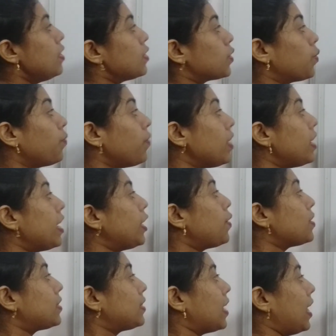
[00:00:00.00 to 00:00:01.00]
So we
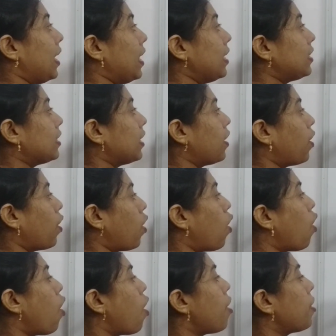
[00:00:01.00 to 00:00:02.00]
need to select
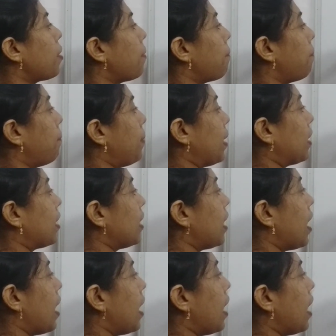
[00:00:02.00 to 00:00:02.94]
or pick.